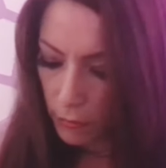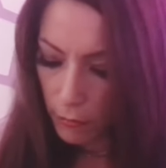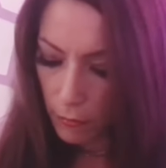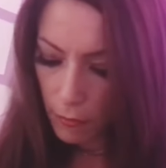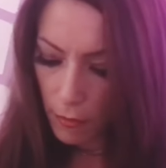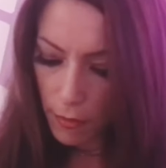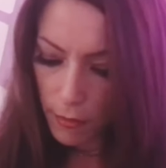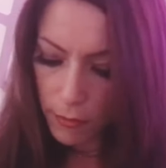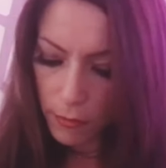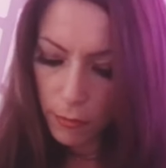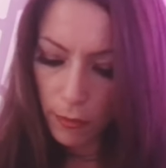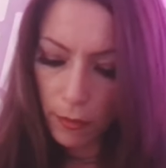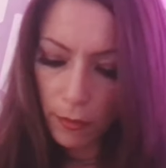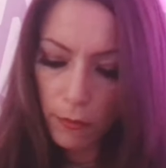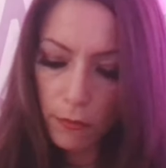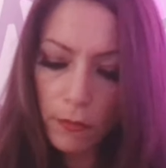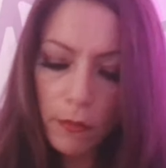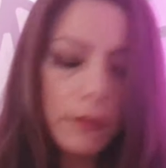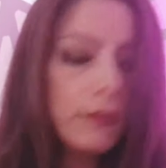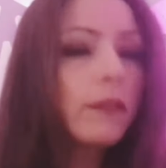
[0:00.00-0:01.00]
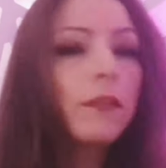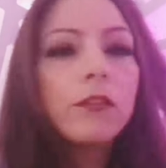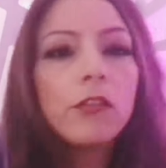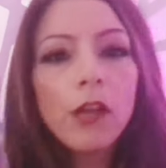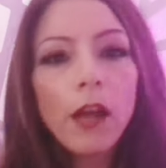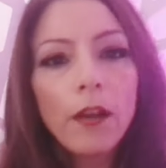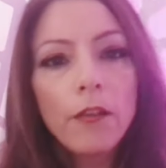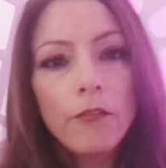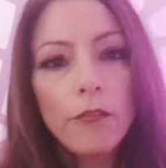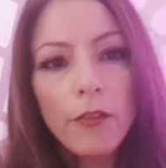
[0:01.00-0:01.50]
this cute little
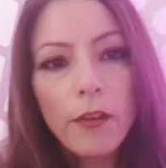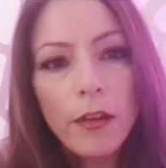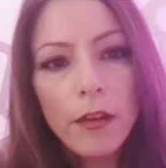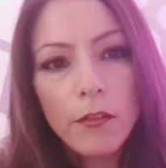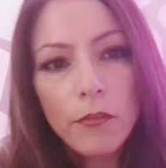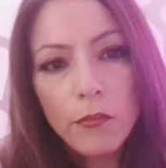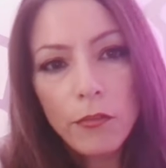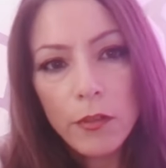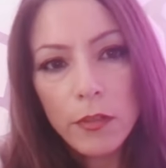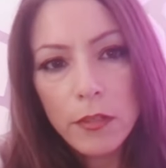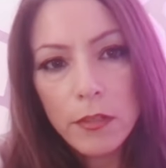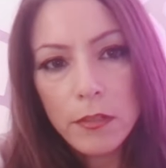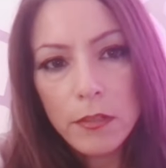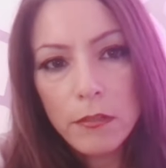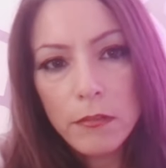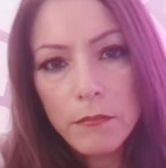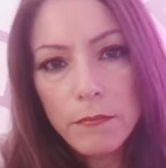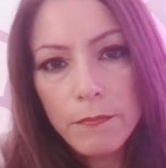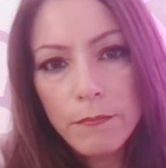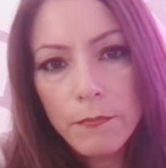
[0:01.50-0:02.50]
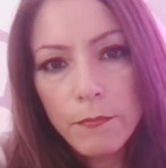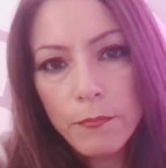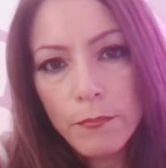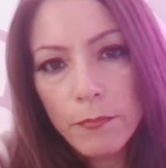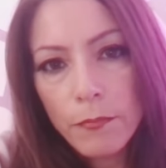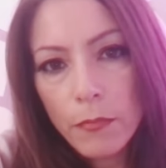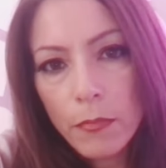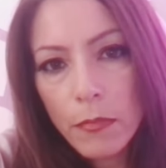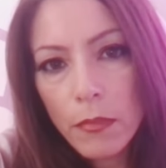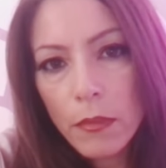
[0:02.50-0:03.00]
John Frieda frizz
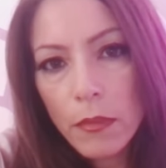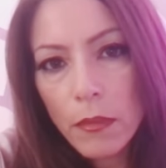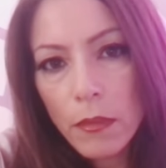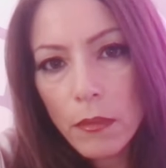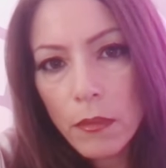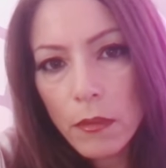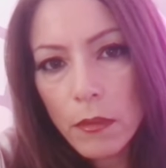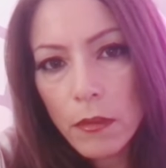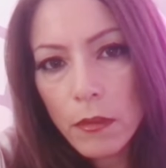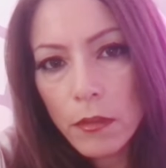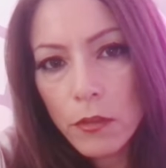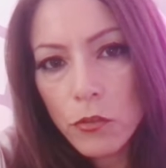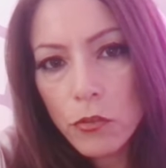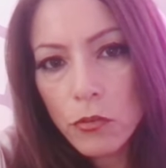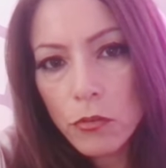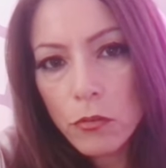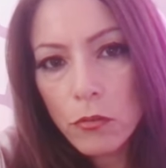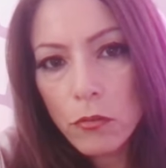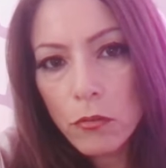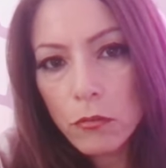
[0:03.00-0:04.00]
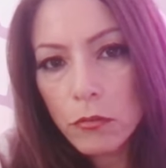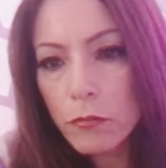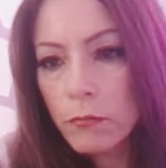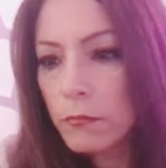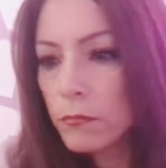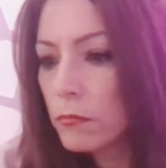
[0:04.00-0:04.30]
control.